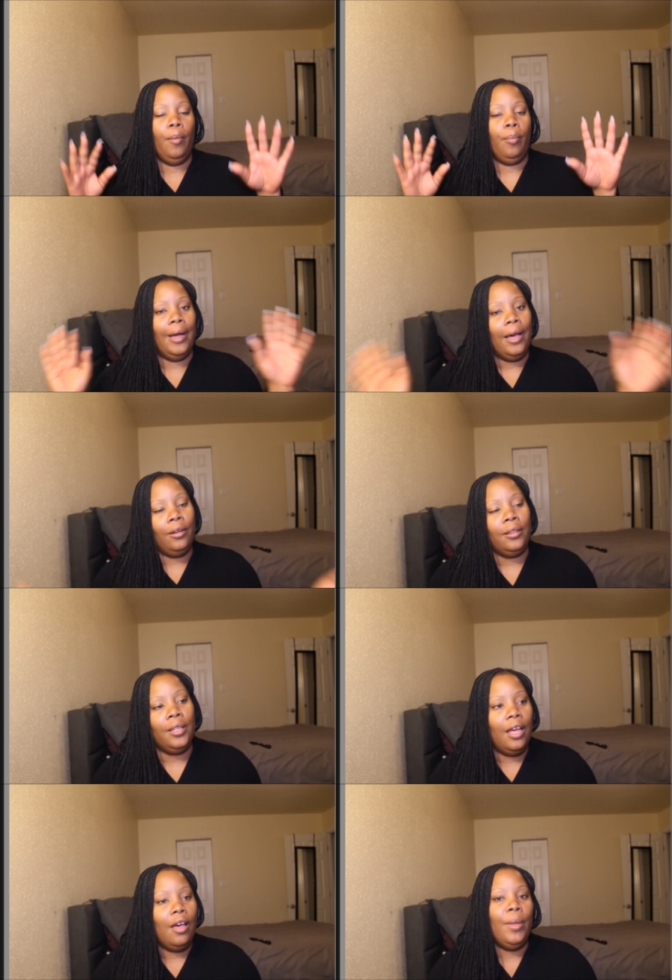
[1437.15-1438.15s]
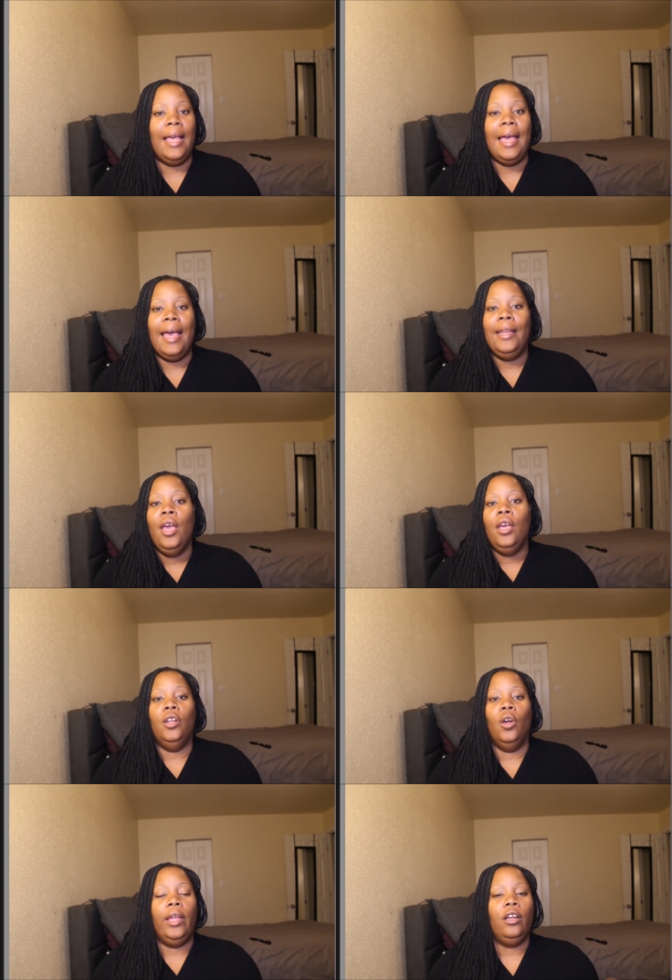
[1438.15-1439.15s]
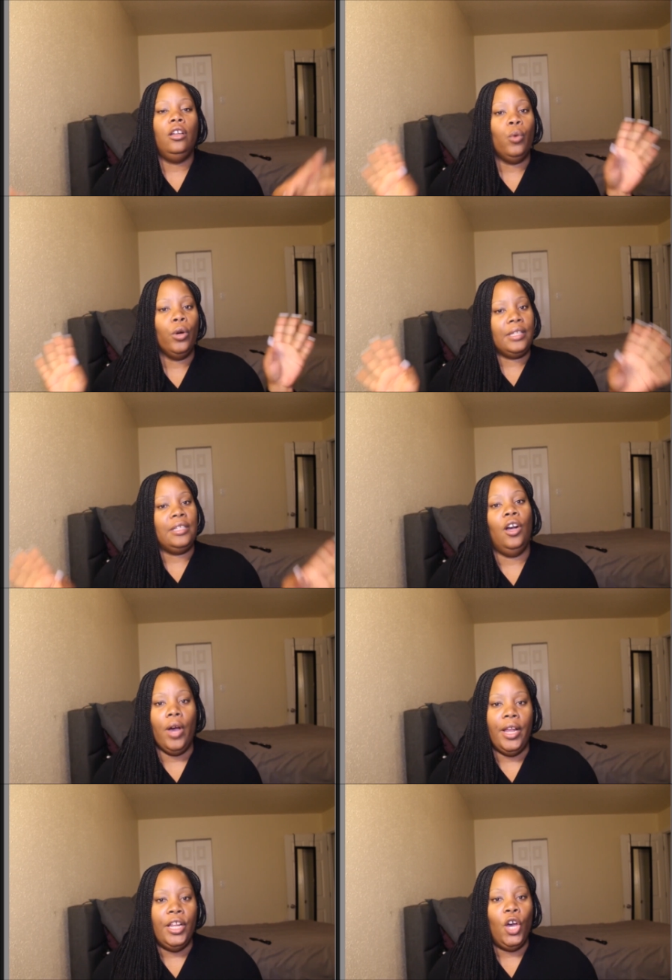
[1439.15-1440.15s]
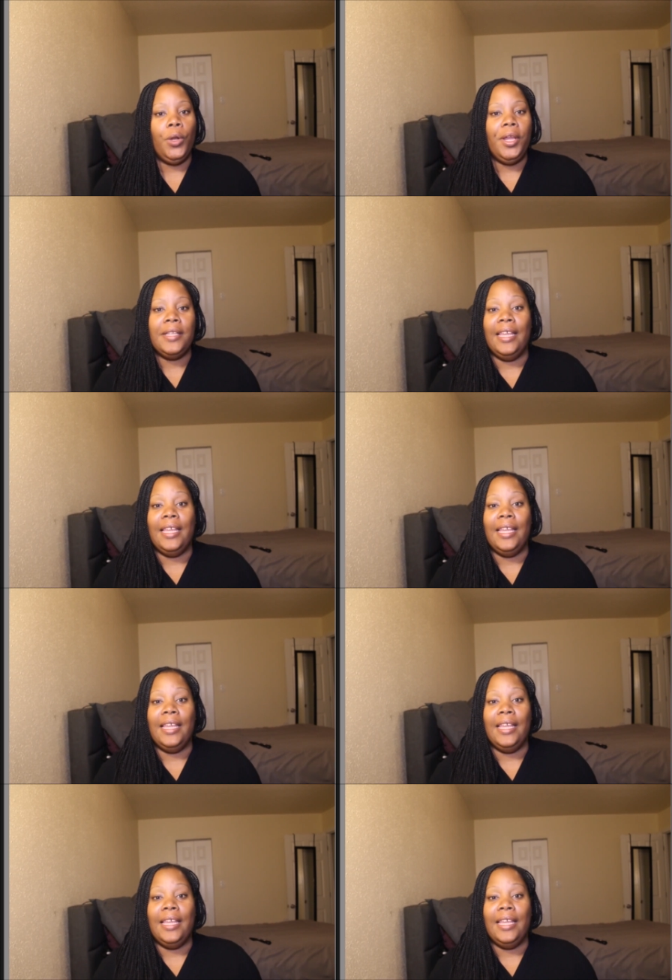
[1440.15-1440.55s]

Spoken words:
proud of them, and that, you know, their good work doesn't go unnoticed.